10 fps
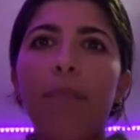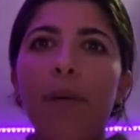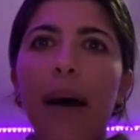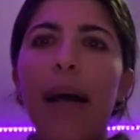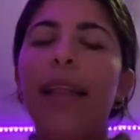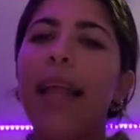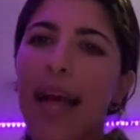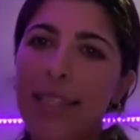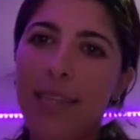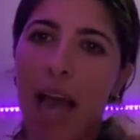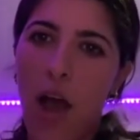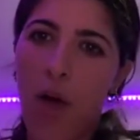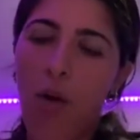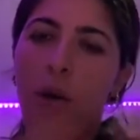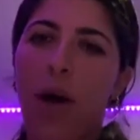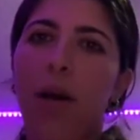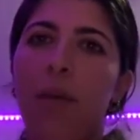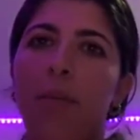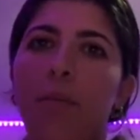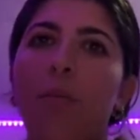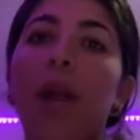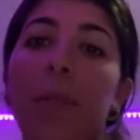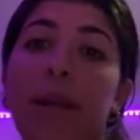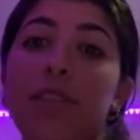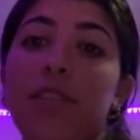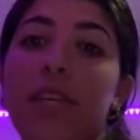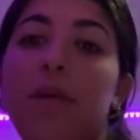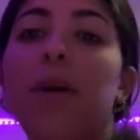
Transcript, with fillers: but that's how um, what I'm entering